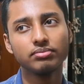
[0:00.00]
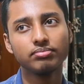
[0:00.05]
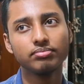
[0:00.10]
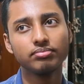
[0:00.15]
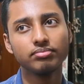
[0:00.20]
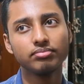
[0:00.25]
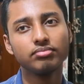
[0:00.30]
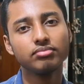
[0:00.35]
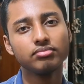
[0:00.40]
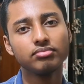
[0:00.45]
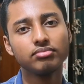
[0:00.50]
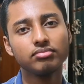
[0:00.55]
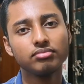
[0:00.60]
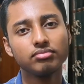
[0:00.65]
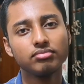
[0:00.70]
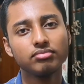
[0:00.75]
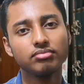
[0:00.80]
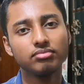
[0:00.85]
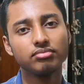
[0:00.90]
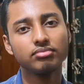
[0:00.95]
and yeah,
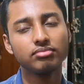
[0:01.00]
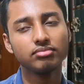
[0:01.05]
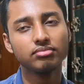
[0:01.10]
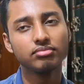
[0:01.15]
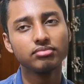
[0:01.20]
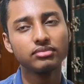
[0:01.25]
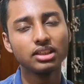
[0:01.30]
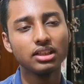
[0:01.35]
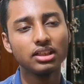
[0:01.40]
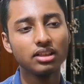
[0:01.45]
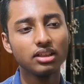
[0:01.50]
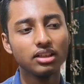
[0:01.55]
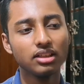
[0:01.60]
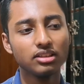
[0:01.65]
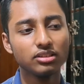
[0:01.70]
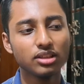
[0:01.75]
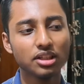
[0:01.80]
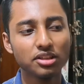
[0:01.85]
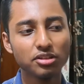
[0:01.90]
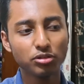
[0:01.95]
it's still the editing
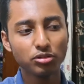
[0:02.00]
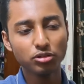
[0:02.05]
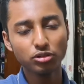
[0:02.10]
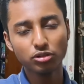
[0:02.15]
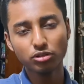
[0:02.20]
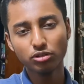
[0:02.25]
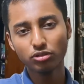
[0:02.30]
Dhruvo.